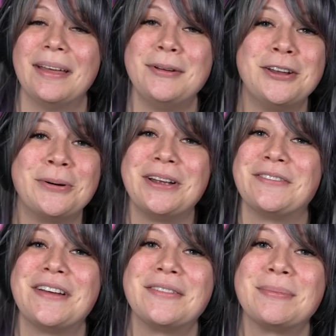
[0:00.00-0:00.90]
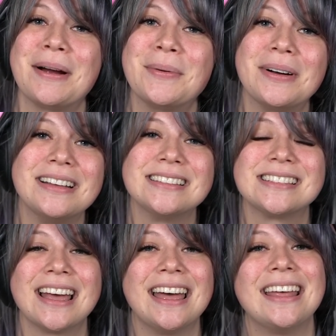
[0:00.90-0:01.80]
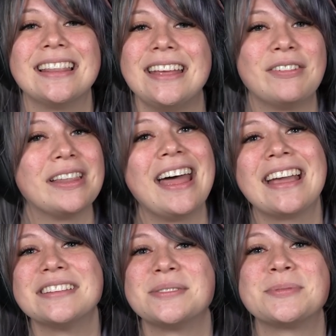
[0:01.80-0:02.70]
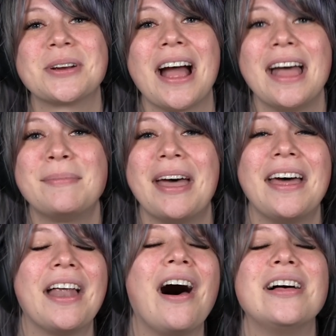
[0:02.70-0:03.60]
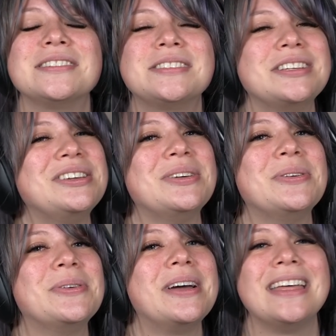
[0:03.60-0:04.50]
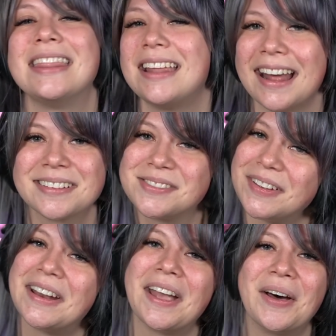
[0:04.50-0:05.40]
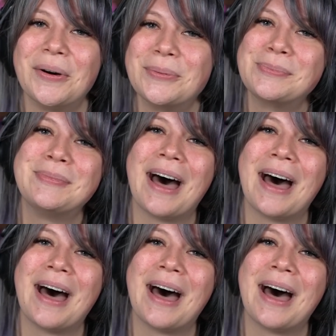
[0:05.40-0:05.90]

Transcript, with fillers: Let me know what your favorite part was and leave a like and subscribe and I'll see you in the next video.